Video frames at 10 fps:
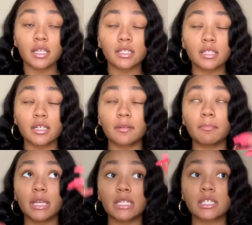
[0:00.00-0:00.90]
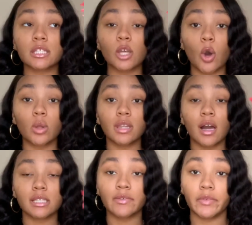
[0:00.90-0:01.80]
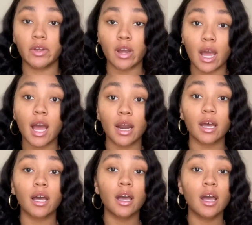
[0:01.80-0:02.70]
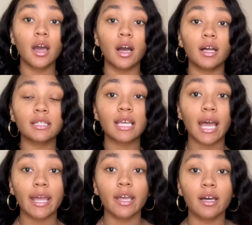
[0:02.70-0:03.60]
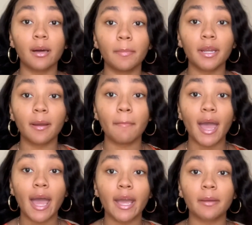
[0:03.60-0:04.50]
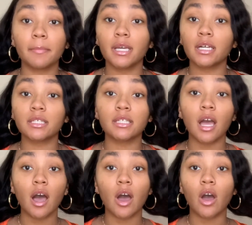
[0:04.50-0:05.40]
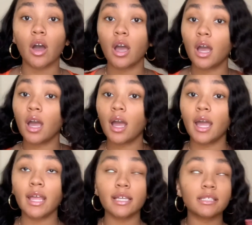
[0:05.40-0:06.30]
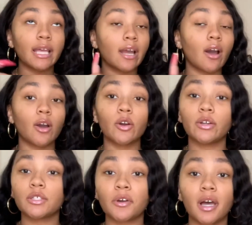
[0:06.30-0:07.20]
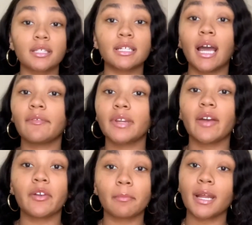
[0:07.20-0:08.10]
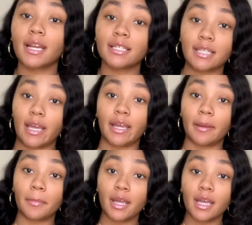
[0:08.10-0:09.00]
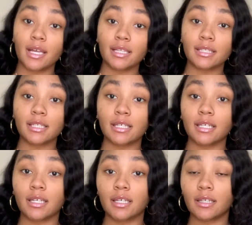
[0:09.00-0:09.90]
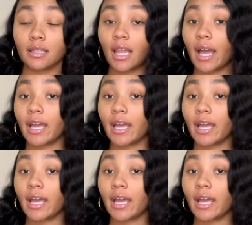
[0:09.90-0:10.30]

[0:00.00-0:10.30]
took me so long to figure out how to tie it up in the back because, y'all, it's like all crisscross. And I've never been the type to like